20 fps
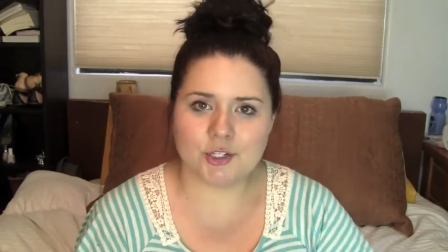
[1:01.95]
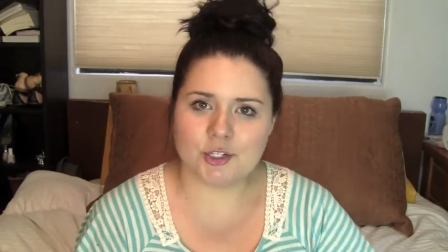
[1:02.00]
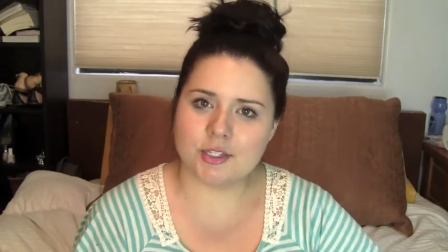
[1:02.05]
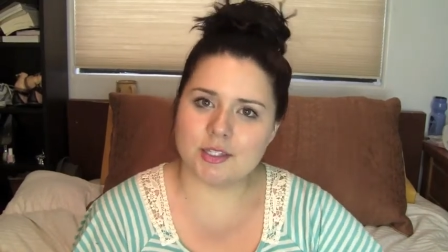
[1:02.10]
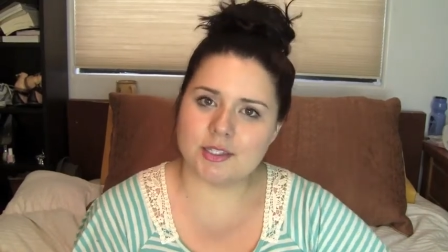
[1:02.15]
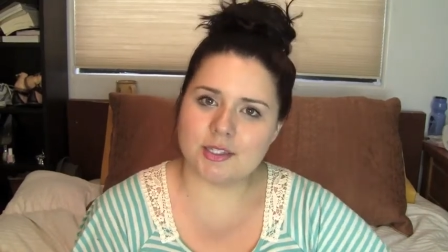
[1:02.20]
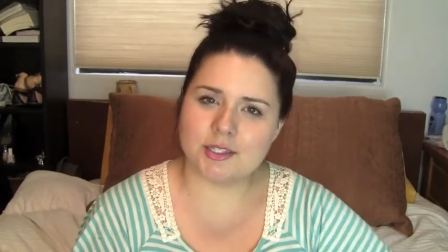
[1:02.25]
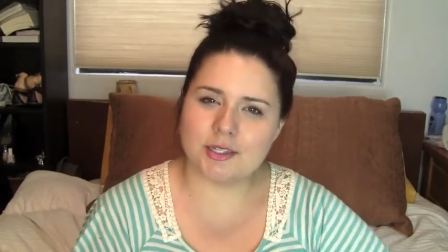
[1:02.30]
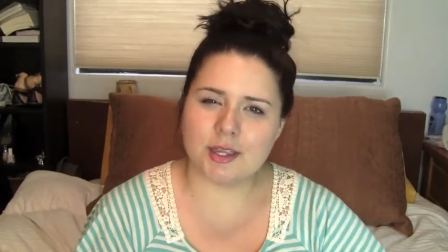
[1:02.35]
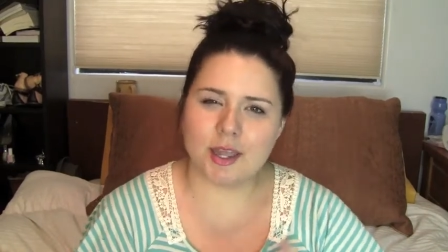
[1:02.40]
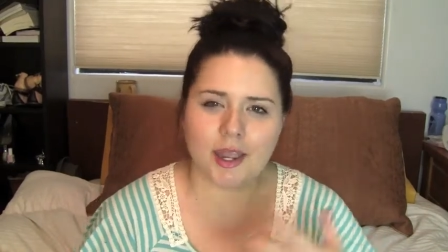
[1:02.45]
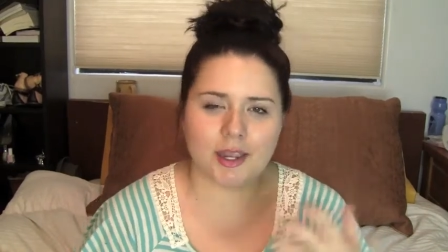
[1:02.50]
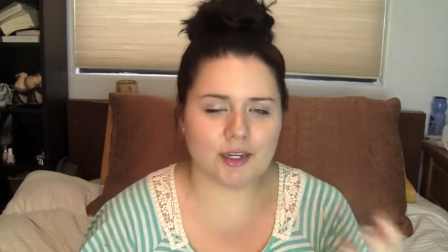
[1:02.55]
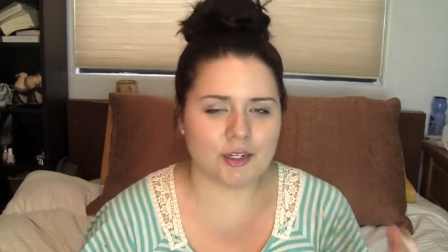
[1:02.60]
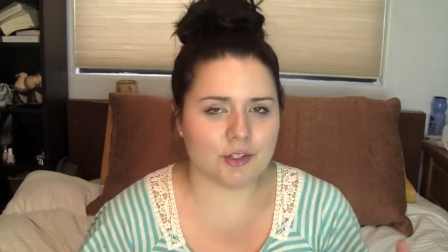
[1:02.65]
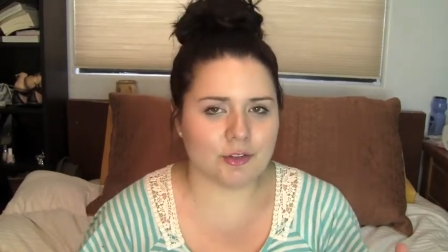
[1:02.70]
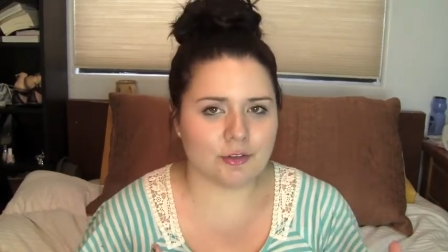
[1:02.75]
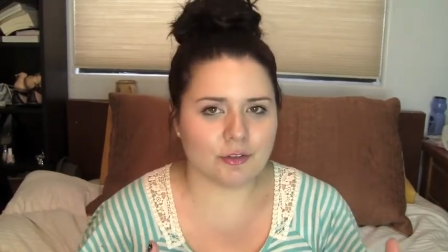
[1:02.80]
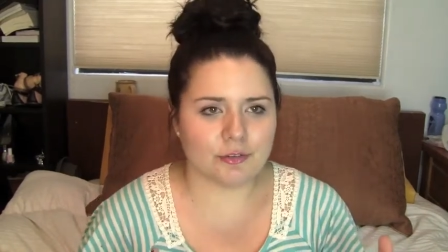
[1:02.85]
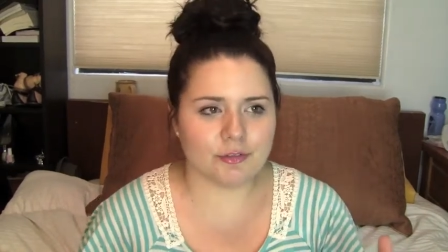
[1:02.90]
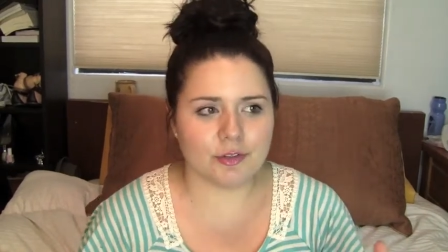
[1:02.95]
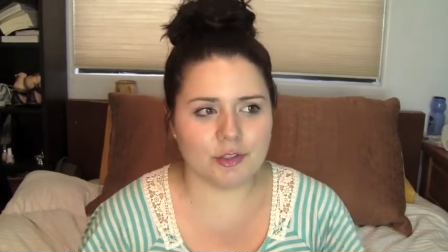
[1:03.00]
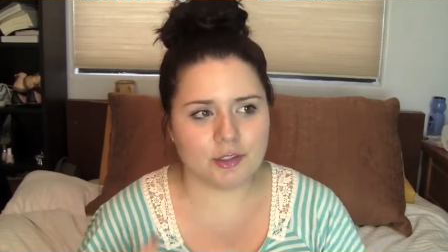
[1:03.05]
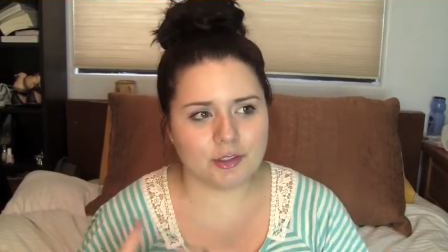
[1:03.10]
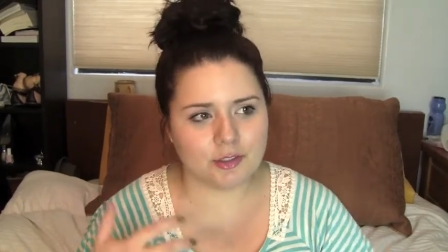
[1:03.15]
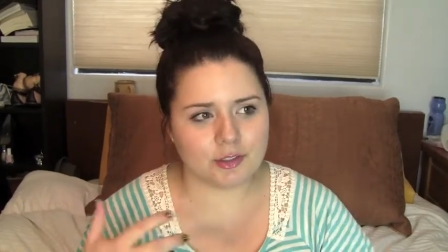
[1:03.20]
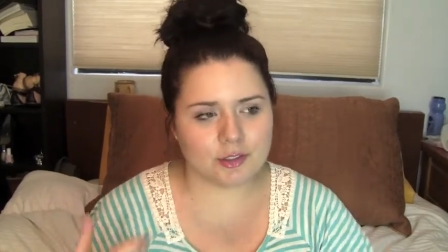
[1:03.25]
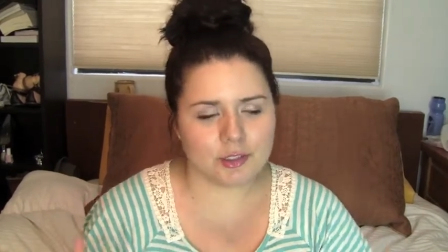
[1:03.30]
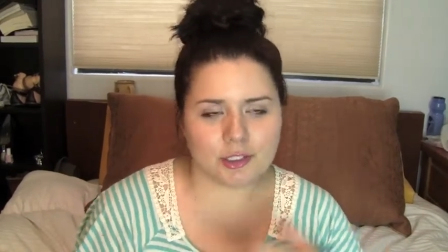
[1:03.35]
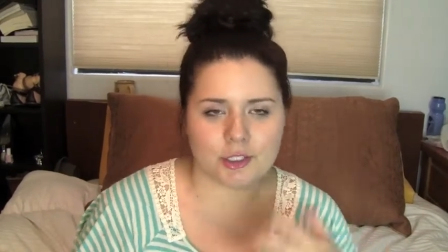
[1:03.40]
just to kind of
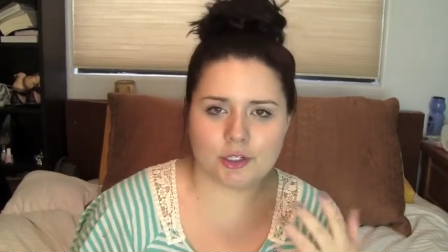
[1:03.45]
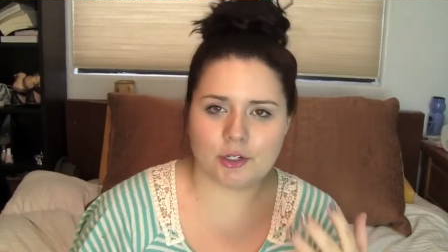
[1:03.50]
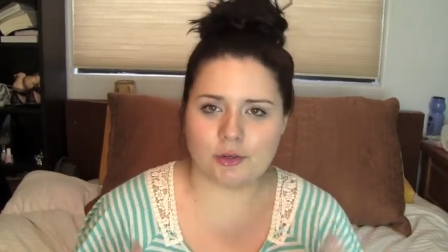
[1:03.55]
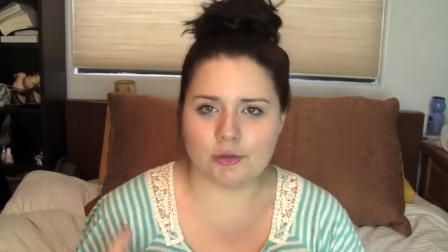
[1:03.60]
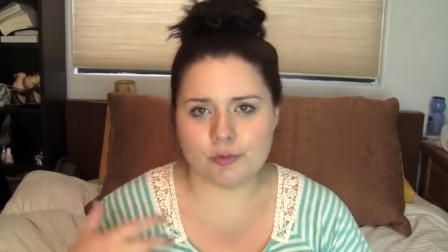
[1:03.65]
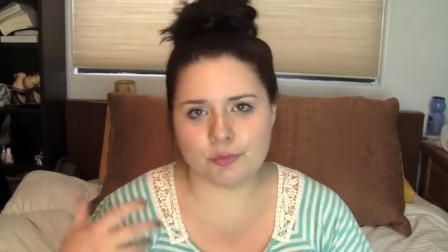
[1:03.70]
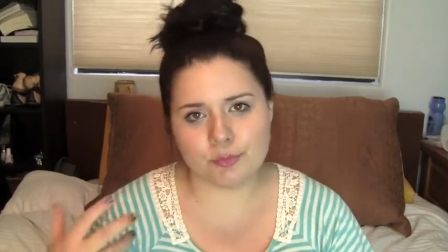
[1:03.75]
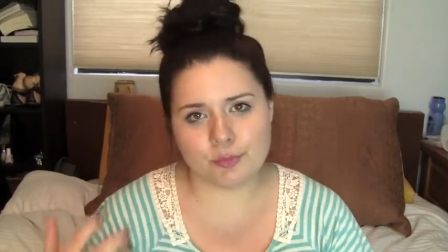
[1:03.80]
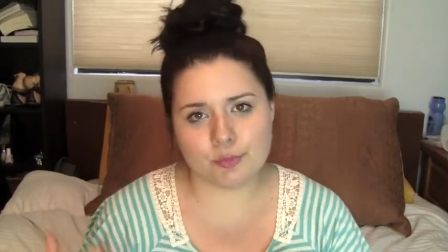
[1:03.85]
you know,